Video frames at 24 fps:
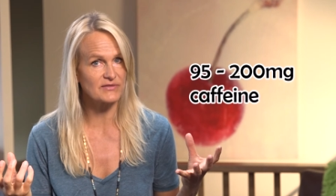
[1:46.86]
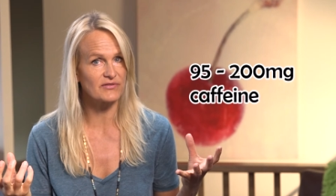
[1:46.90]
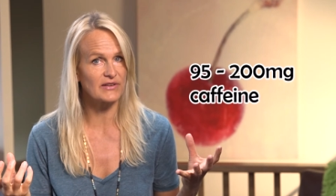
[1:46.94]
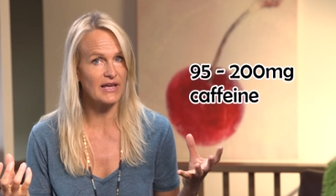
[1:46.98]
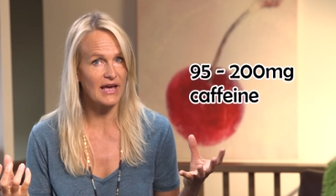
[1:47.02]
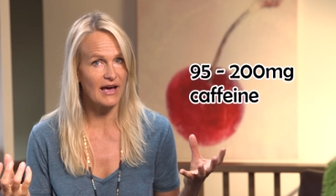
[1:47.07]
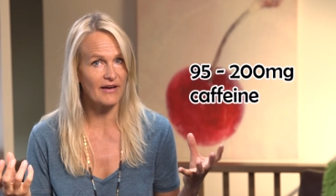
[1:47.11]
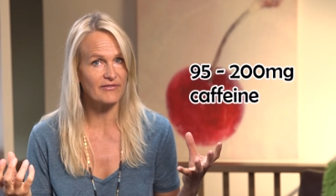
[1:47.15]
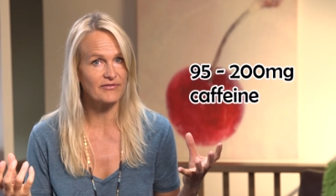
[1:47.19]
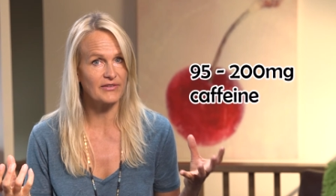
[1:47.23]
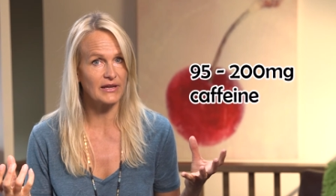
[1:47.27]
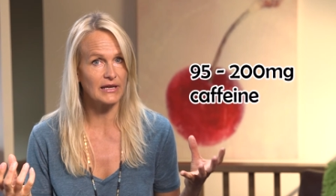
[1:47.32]
of
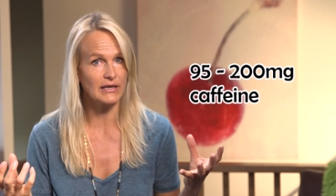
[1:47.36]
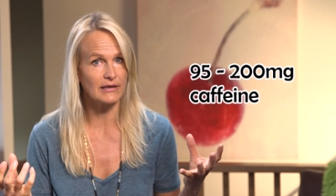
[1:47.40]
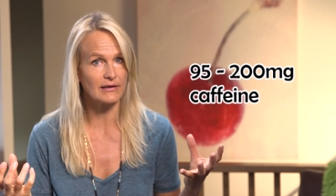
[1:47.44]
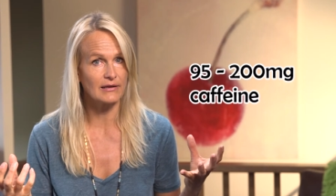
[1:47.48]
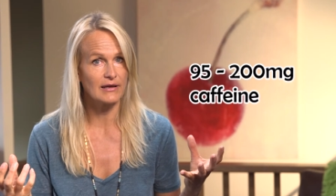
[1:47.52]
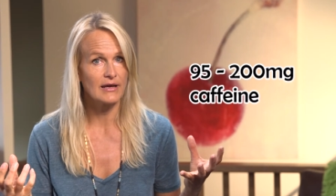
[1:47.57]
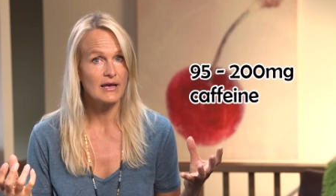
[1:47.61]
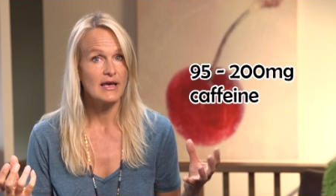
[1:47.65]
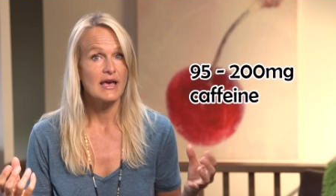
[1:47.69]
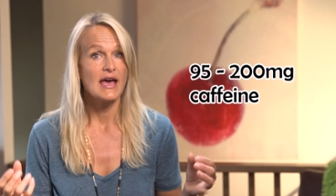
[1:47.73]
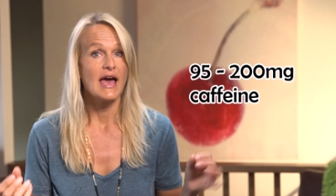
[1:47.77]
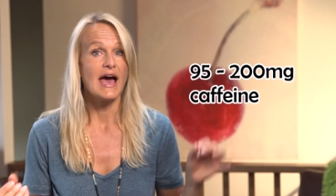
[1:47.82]
caffeine,
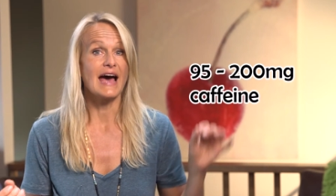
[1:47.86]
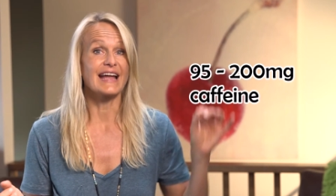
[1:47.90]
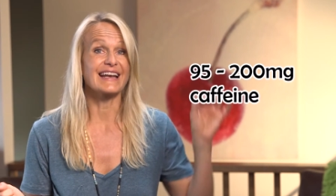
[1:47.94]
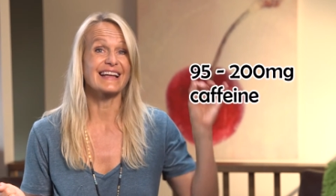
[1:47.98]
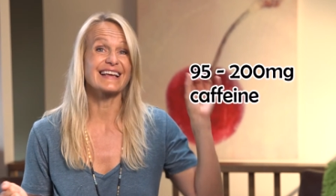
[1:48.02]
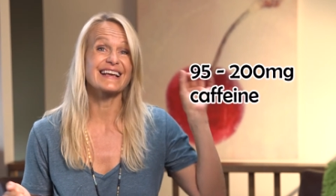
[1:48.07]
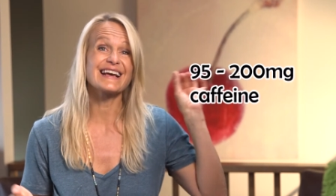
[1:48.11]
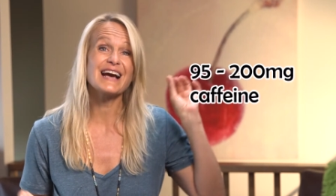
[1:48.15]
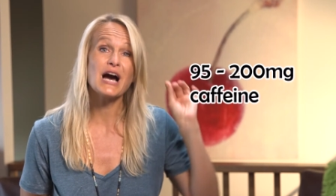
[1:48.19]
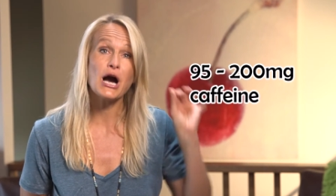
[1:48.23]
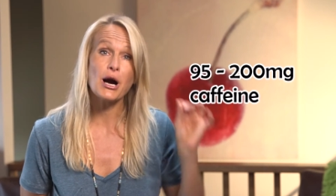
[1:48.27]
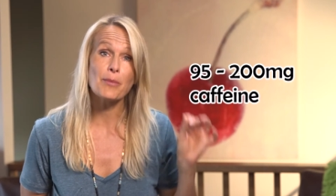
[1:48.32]
and a
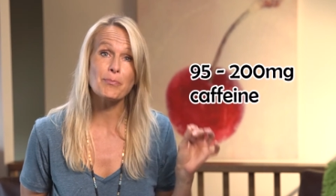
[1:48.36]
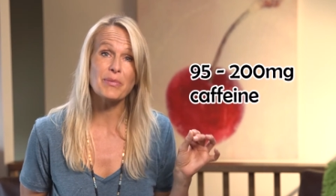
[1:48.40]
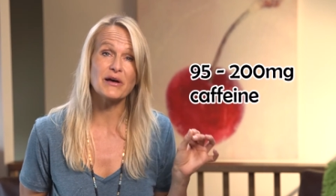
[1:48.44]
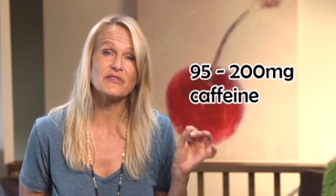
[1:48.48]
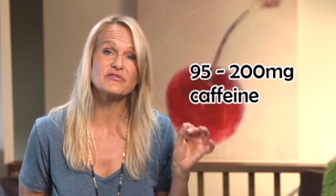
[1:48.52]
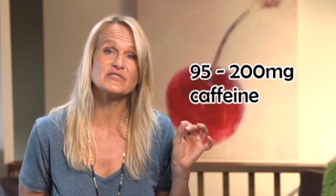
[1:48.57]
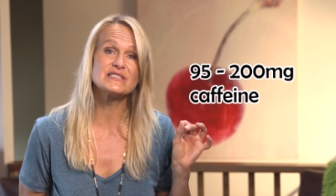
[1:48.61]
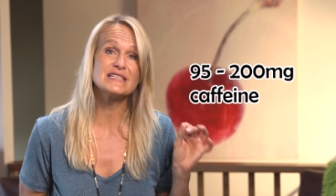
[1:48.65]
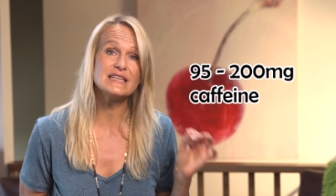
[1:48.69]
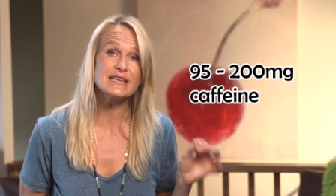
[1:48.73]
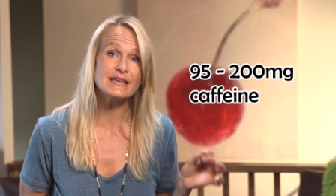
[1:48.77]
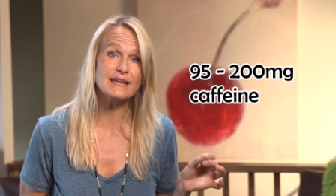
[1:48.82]
cup
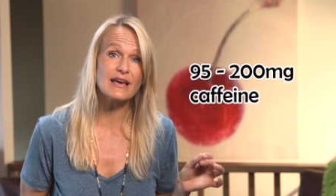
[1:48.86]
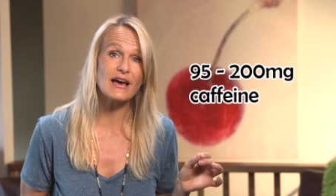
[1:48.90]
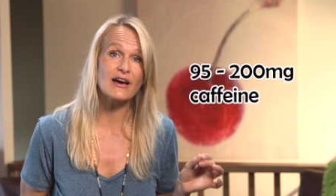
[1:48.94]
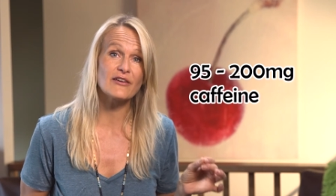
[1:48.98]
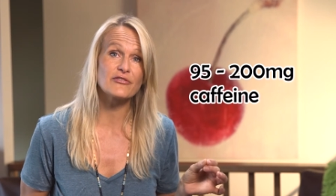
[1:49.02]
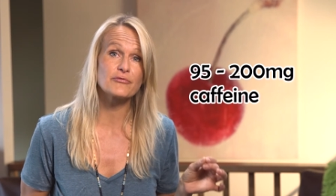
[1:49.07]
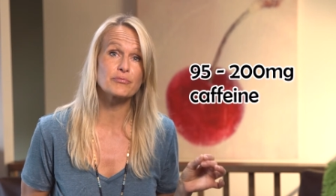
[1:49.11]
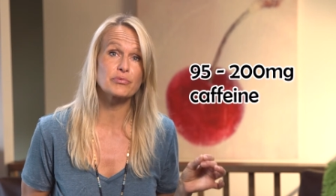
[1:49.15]
of decaf